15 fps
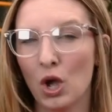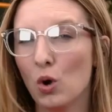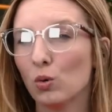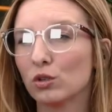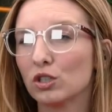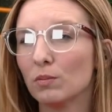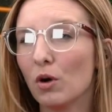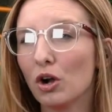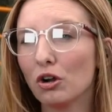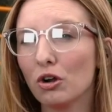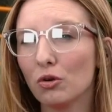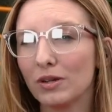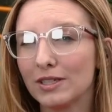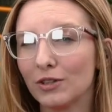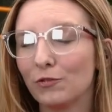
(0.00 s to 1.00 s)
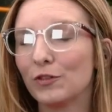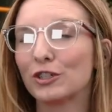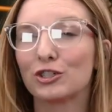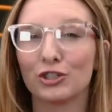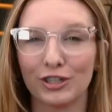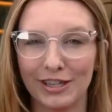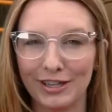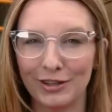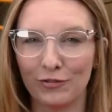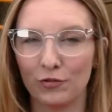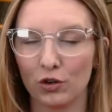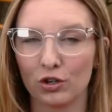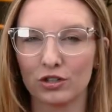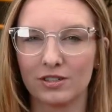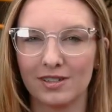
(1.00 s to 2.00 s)
Well, tomorrow is officially the
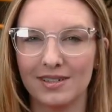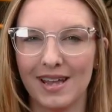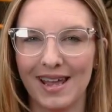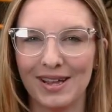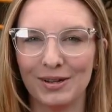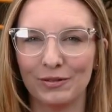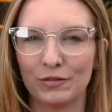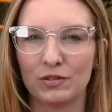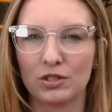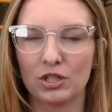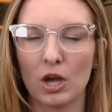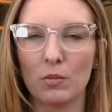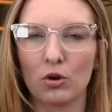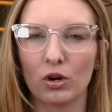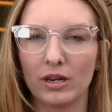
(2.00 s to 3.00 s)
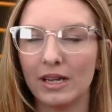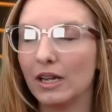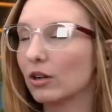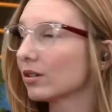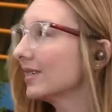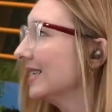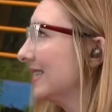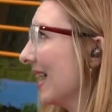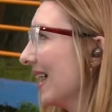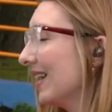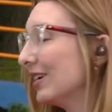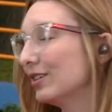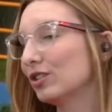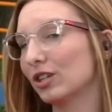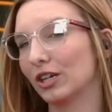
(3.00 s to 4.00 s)
first day of summer, and here
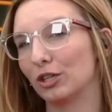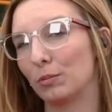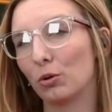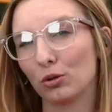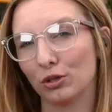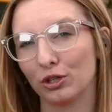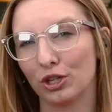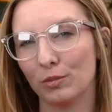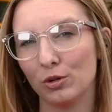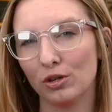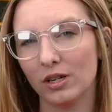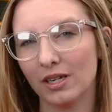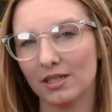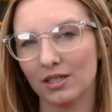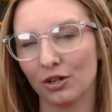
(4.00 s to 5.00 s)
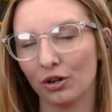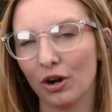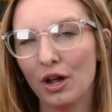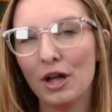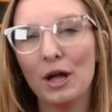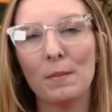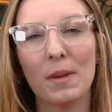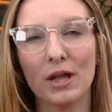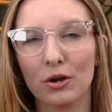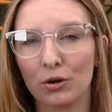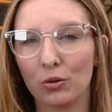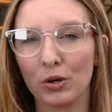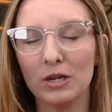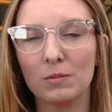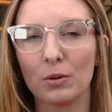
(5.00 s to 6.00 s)
today inside the Portland Community Center, Mayor
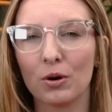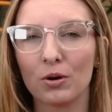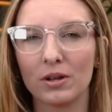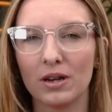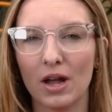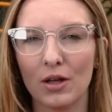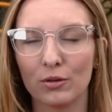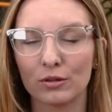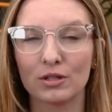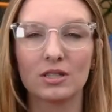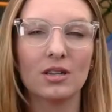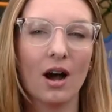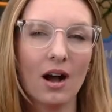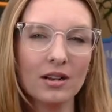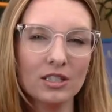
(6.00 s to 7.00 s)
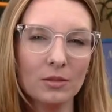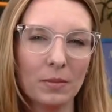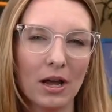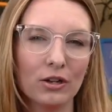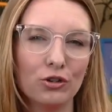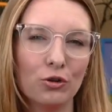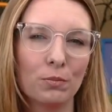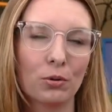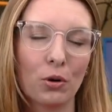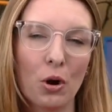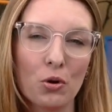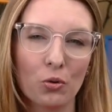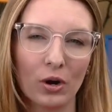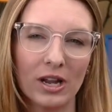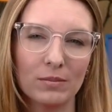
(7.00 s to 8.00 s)
Greenberg and others talked about new
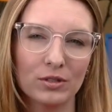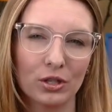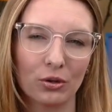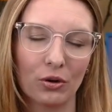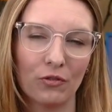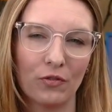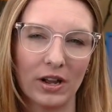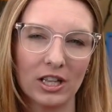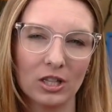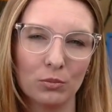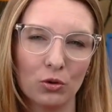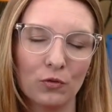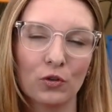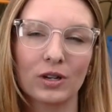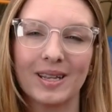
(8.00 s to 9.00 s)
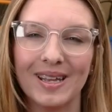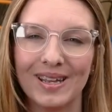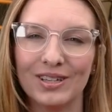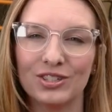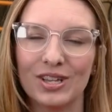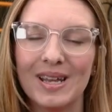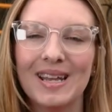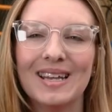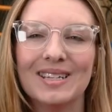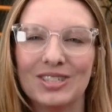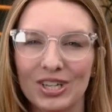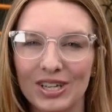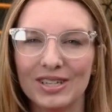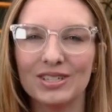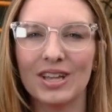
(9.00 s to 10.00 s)
programs that are available for kids
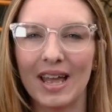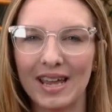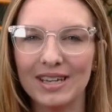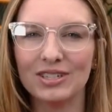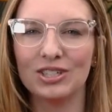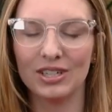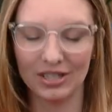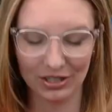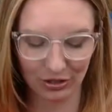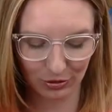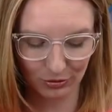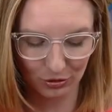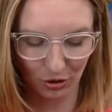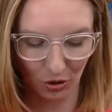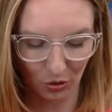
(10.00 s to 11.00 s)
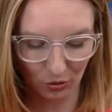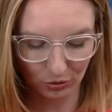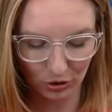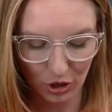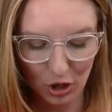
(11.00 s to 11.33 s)
10 to 18 years old.